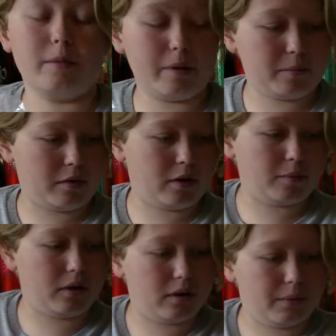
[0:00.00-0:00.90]
ping pong
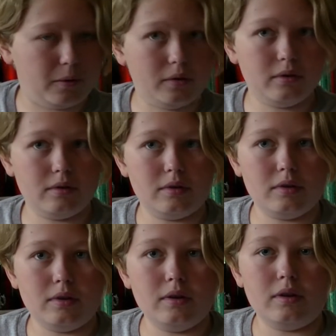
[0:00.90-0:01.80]
ball anymore.
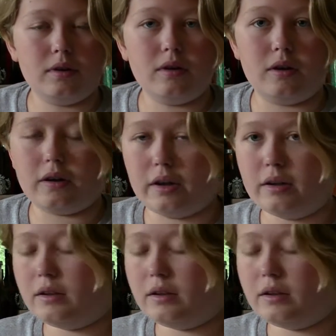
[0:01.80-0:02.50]
Okay,